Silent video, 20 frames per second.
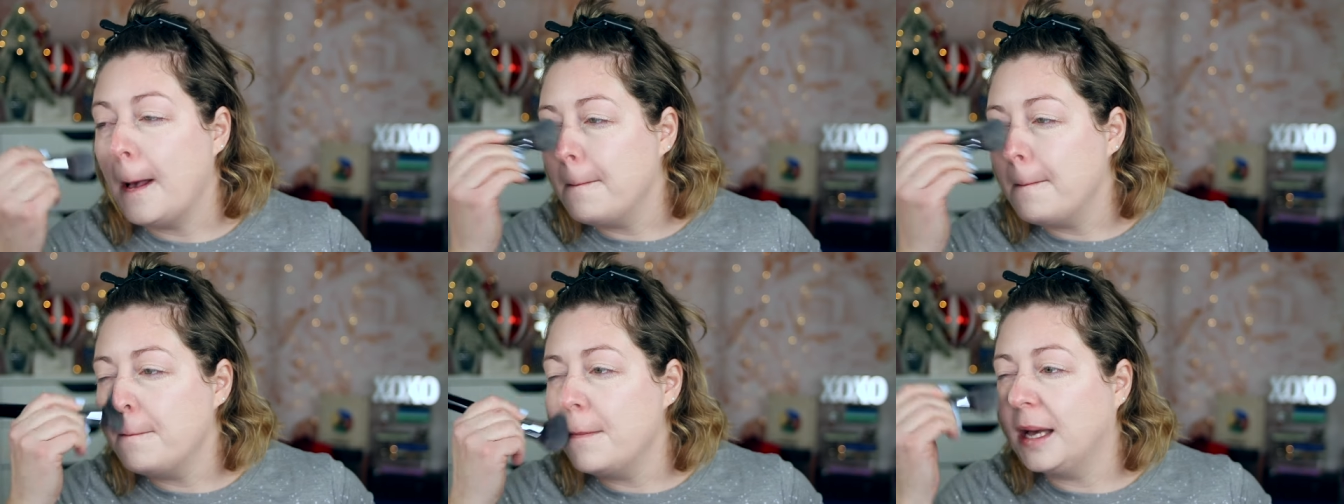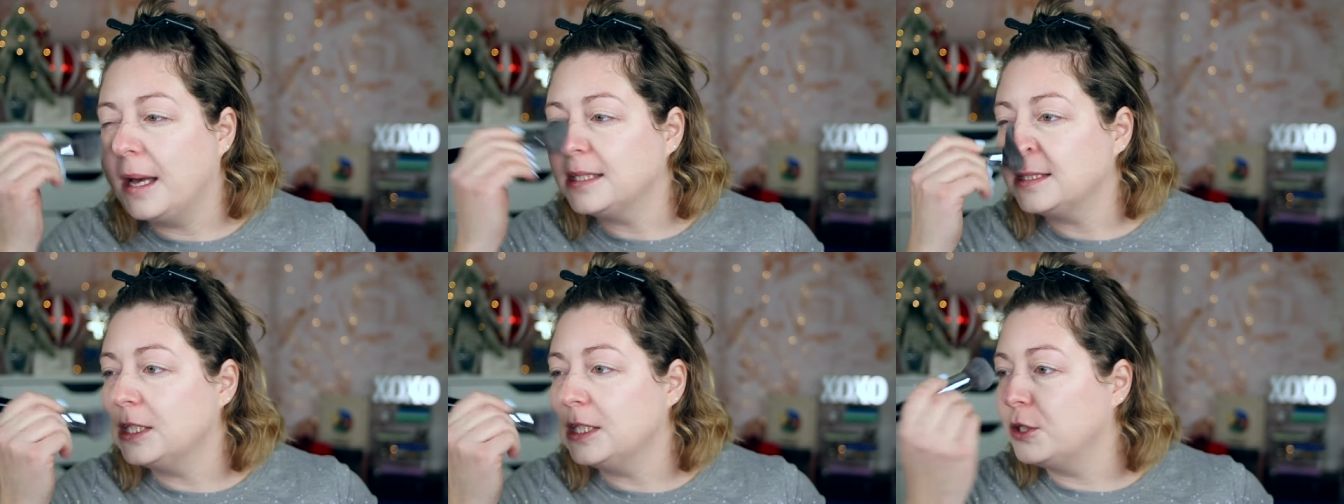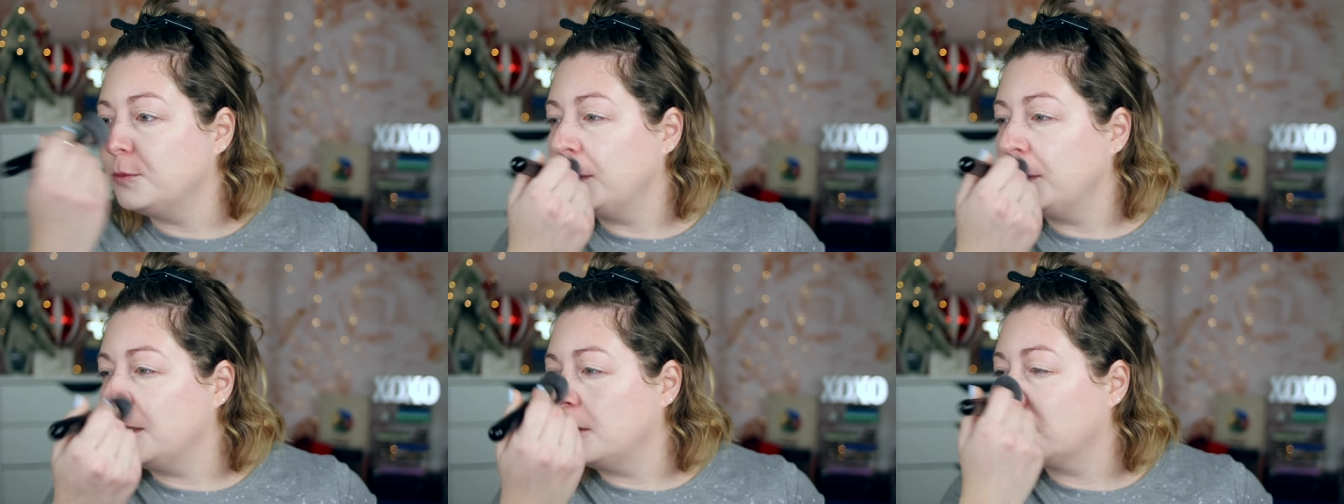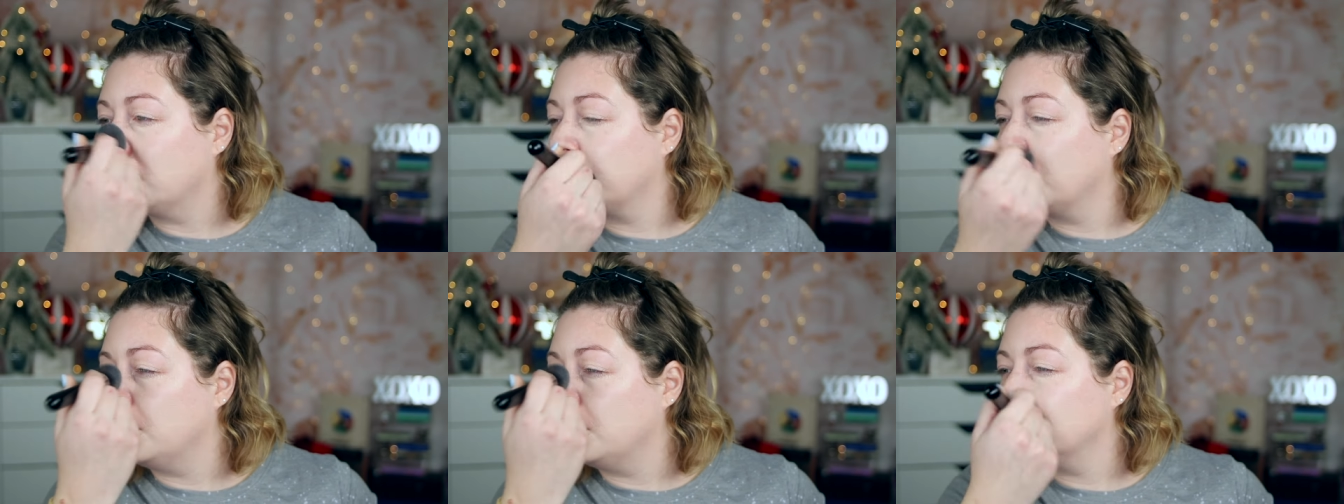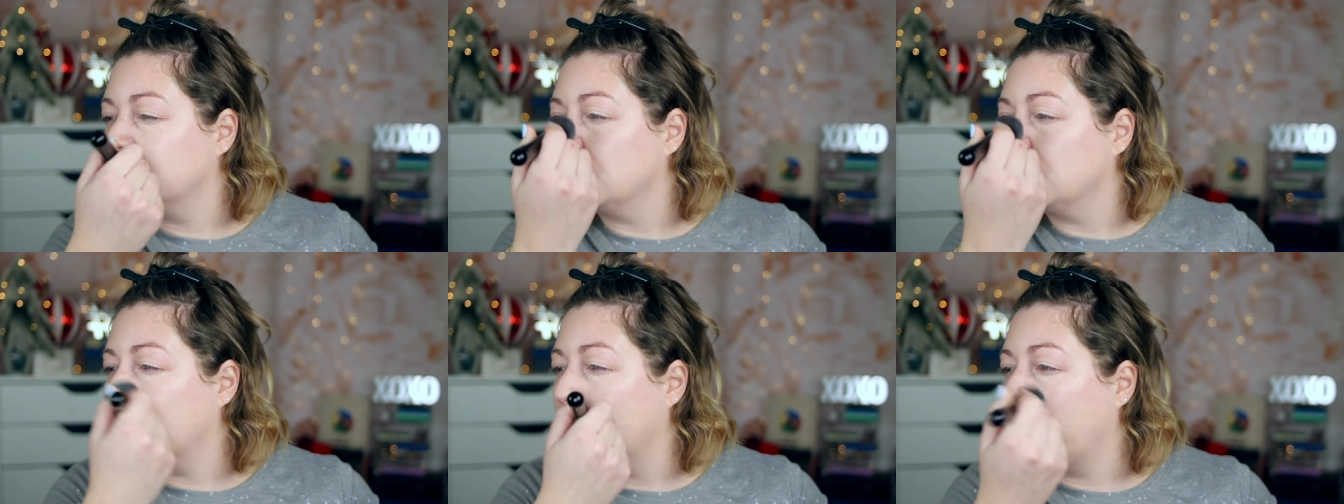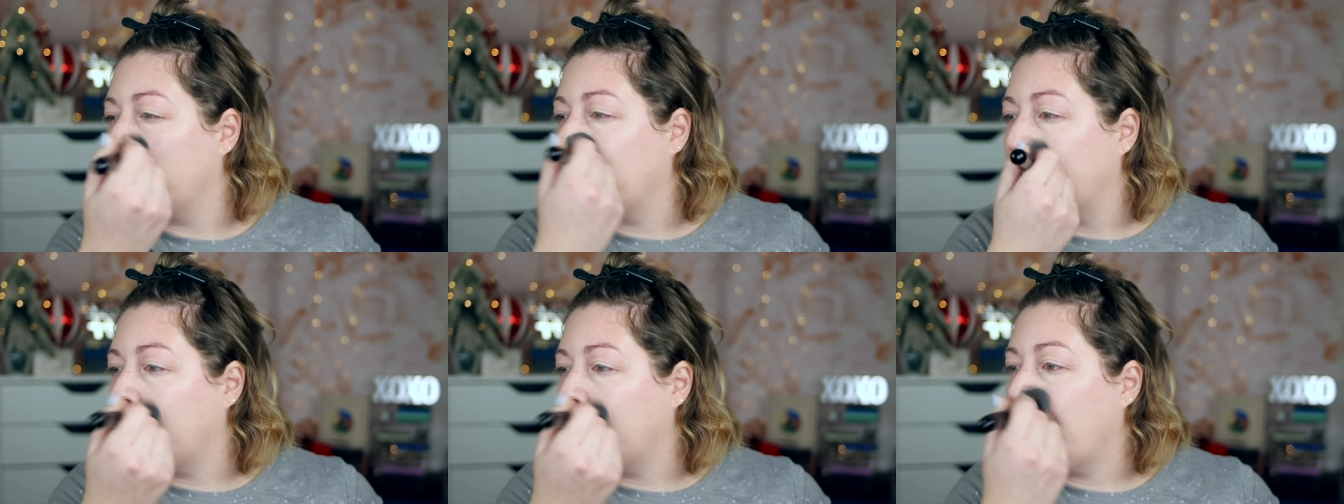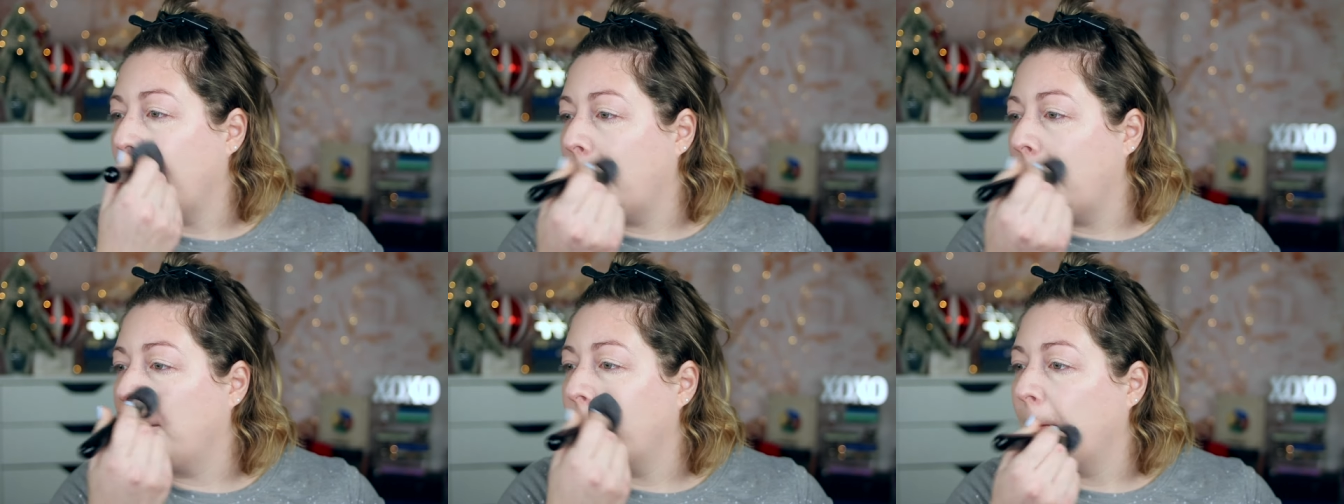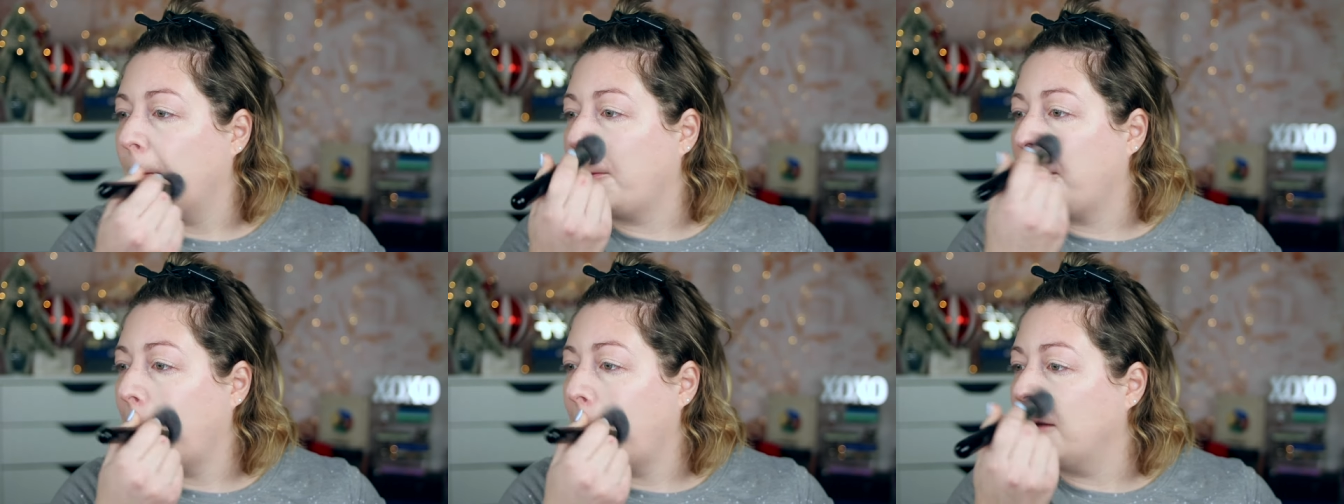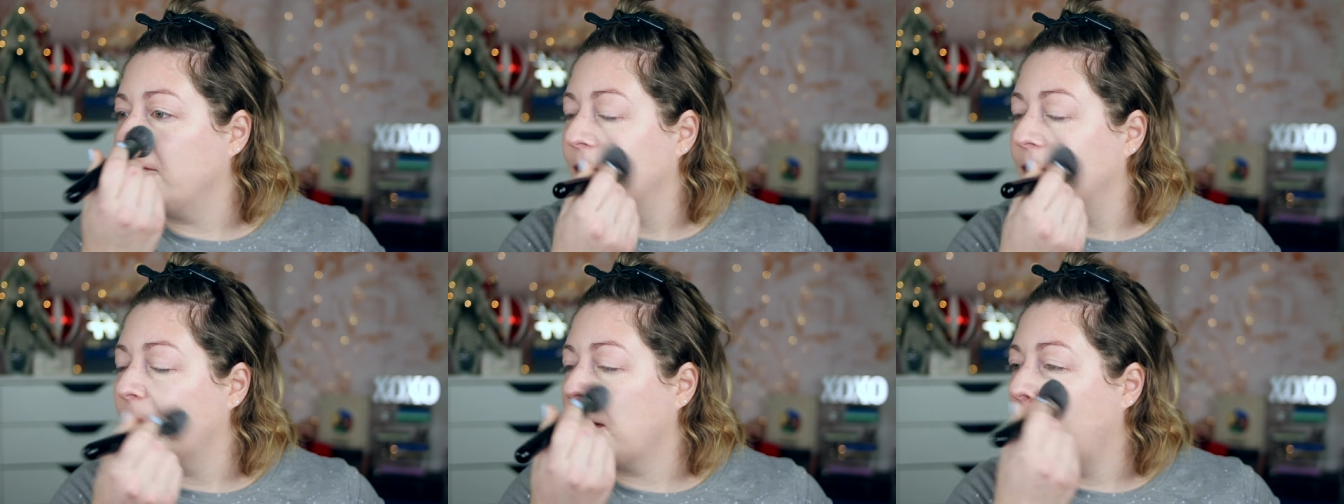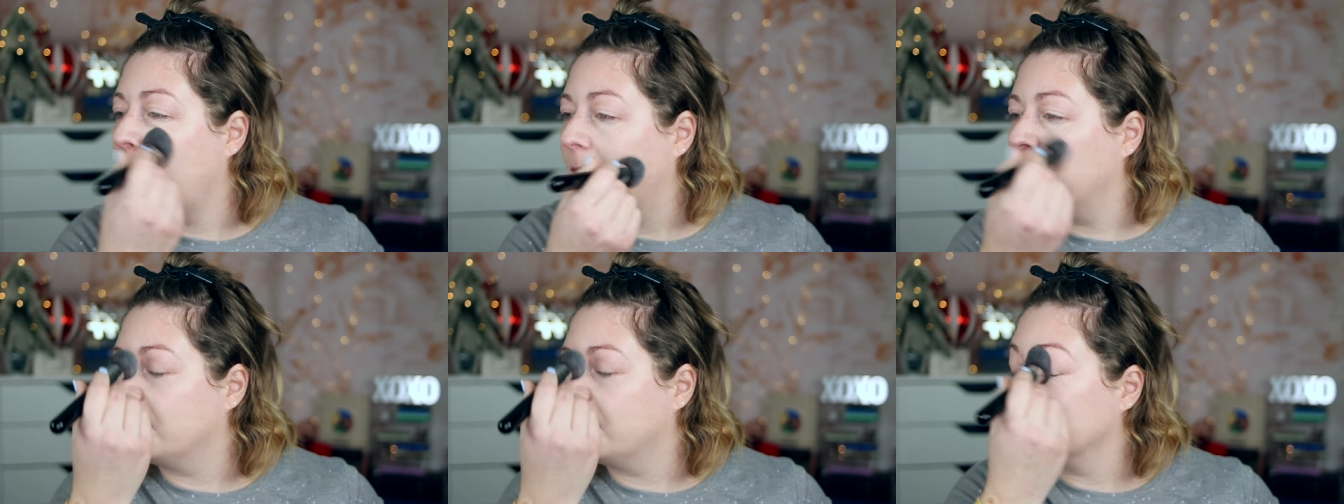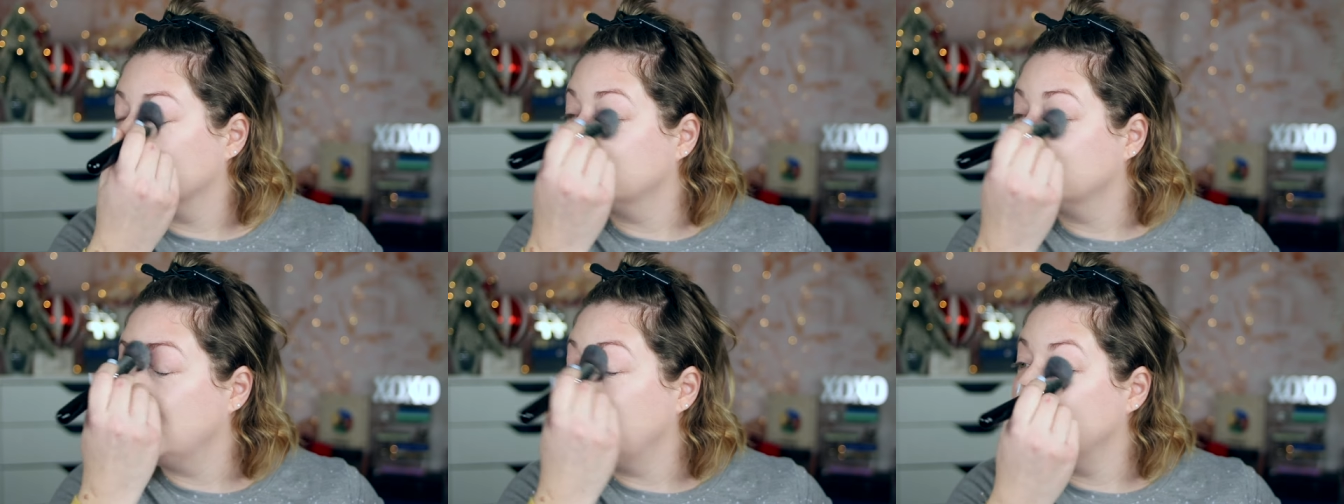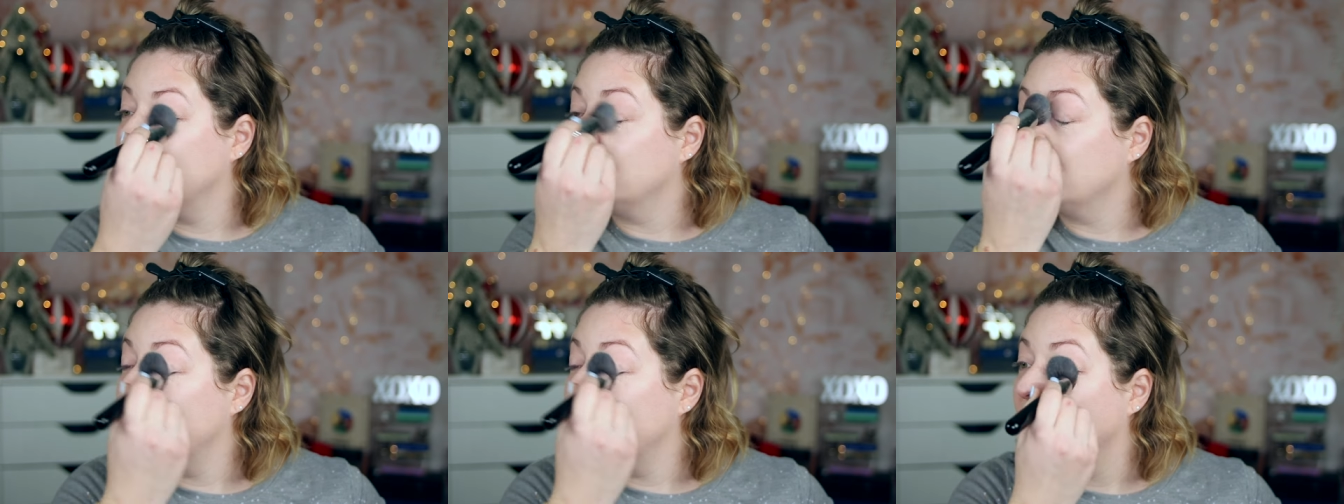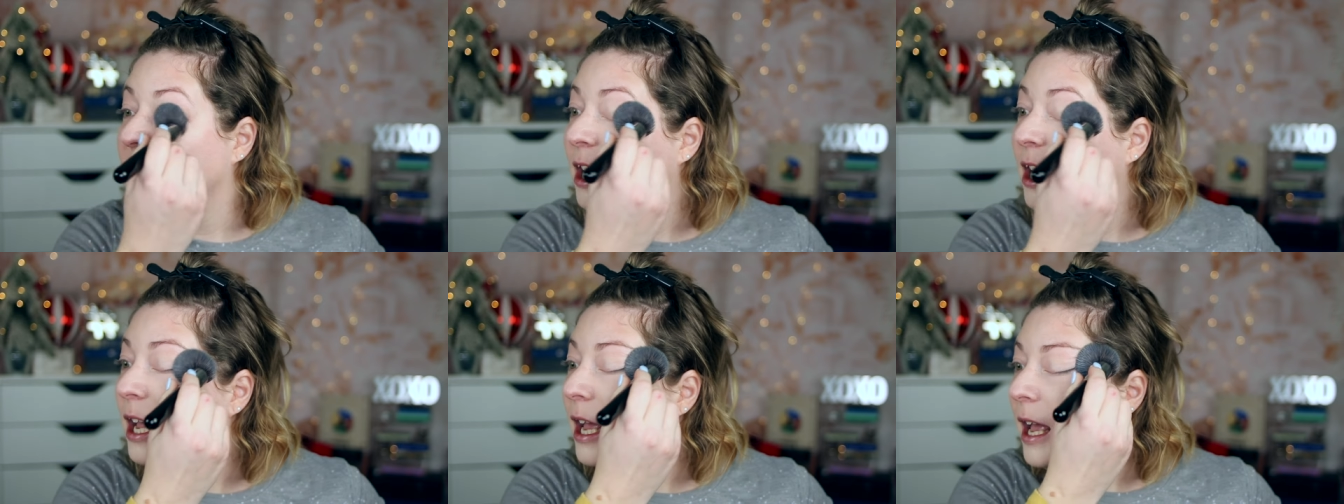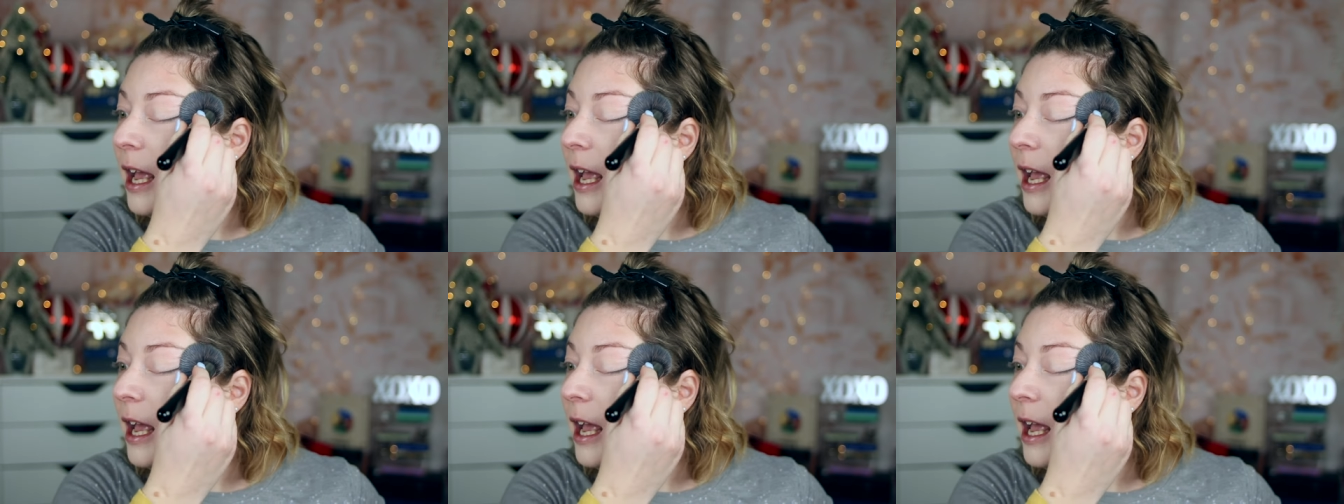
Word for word: message me through so that we can have a private conversation.